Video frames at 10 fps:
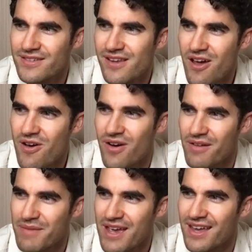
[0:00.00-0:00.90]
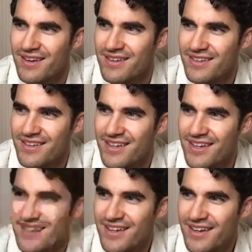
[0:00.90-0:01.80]
Oh, man,
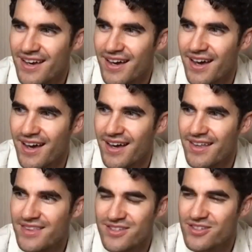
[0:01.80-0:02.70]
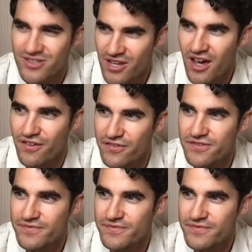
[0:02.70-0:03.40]
this is tough.